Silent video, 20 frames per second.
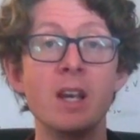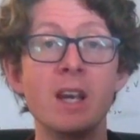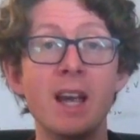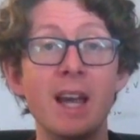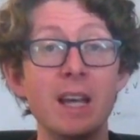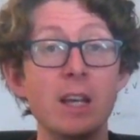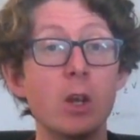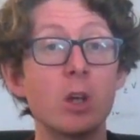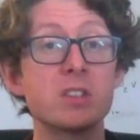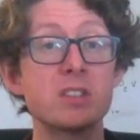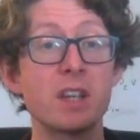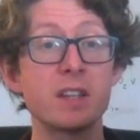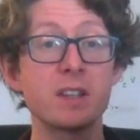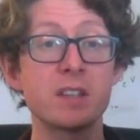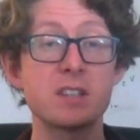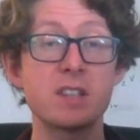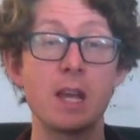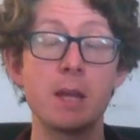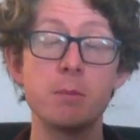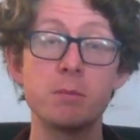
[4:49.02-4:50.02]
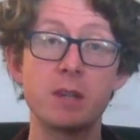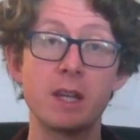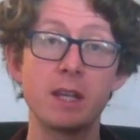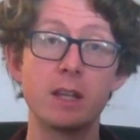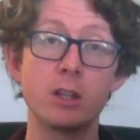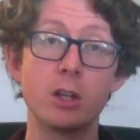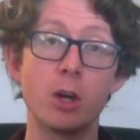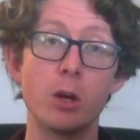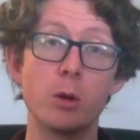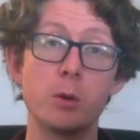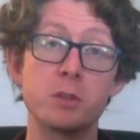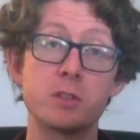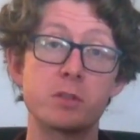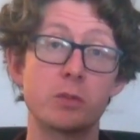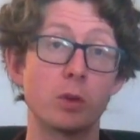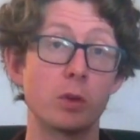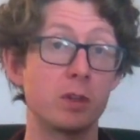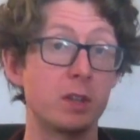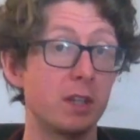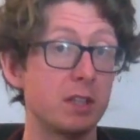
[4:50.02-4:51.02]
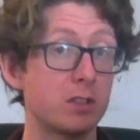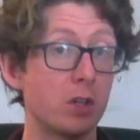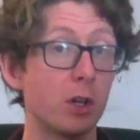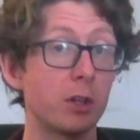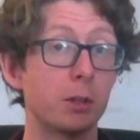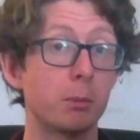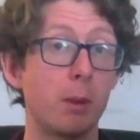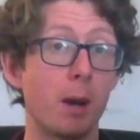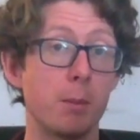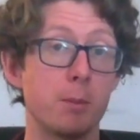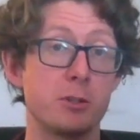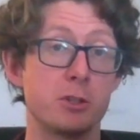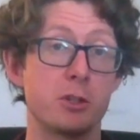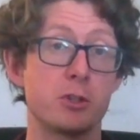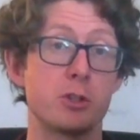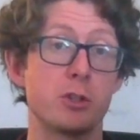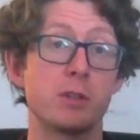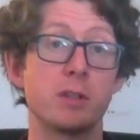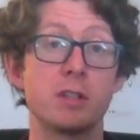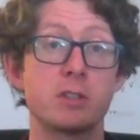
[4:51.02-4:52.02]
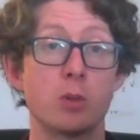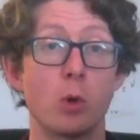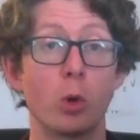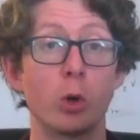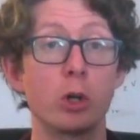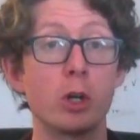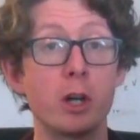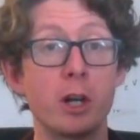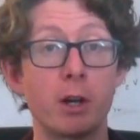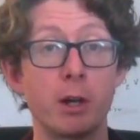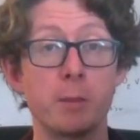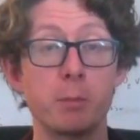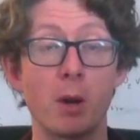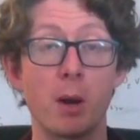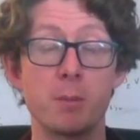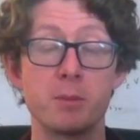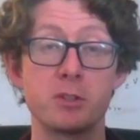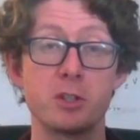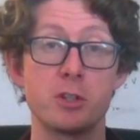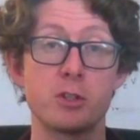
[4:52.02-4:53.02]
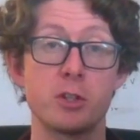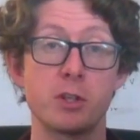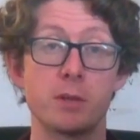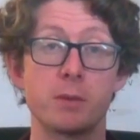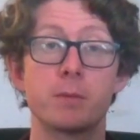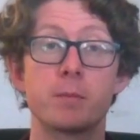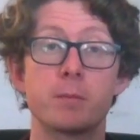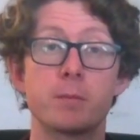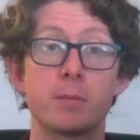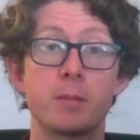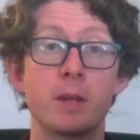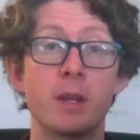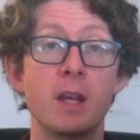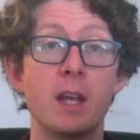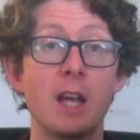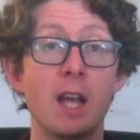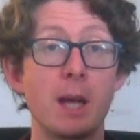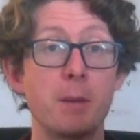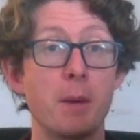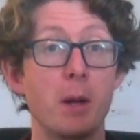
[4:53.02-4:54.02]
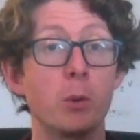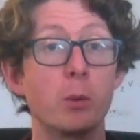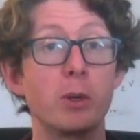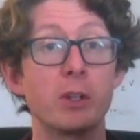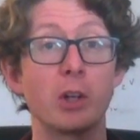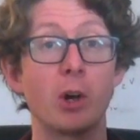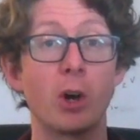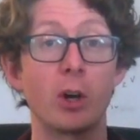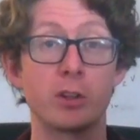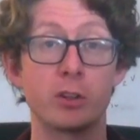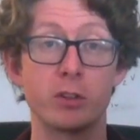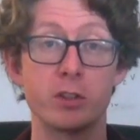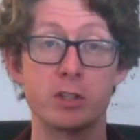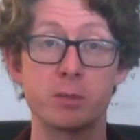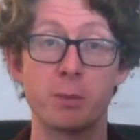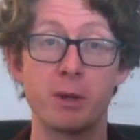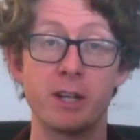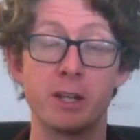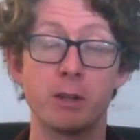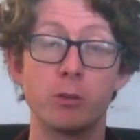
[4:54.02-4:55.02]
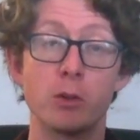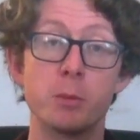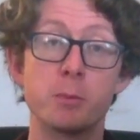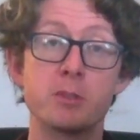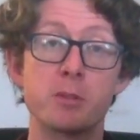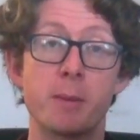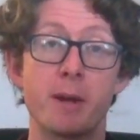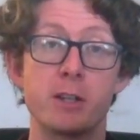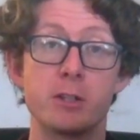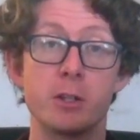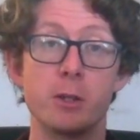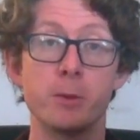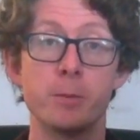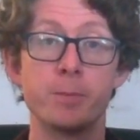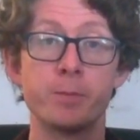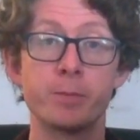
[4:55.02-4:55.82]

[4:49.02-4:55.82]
It looks like the same thing goes for this other proposition, this ordinary proposition about whether Arthur is spreading rumors about you.